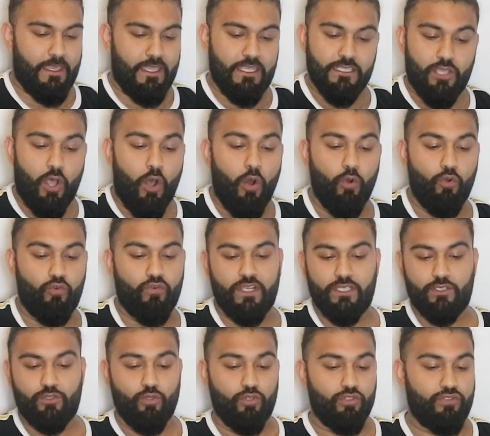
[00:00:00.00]
it's whole
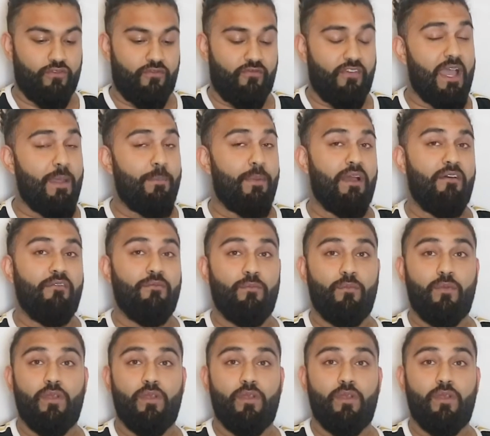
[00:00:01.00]
grain source of fiber.